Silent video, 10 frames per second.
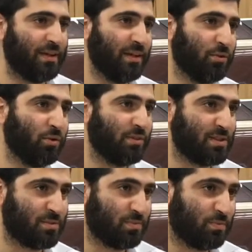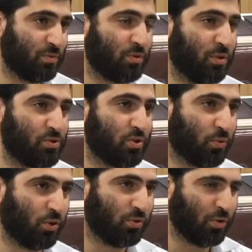he wrote this close to
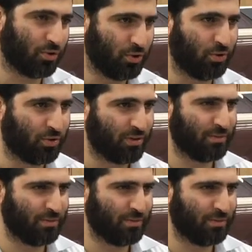World War II.